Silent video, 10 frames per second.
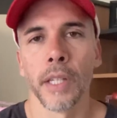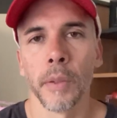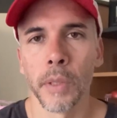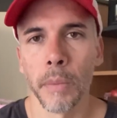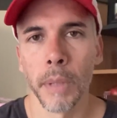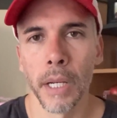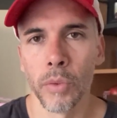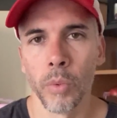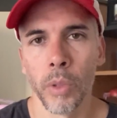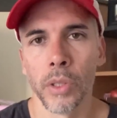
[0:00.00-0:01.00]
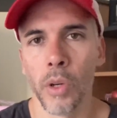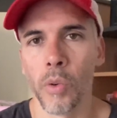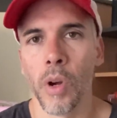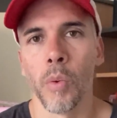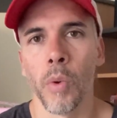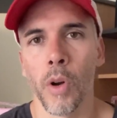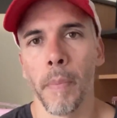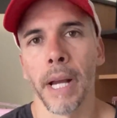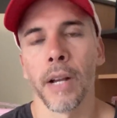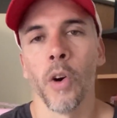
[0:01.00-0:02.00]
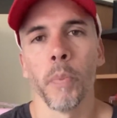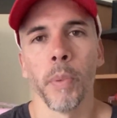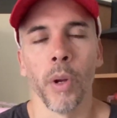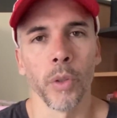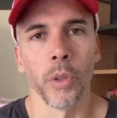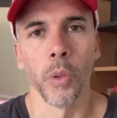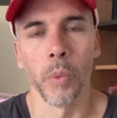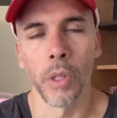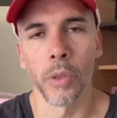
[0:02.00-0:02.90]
hey, what's up guys? What is going on? Welcome back. Hope y'all are doing well.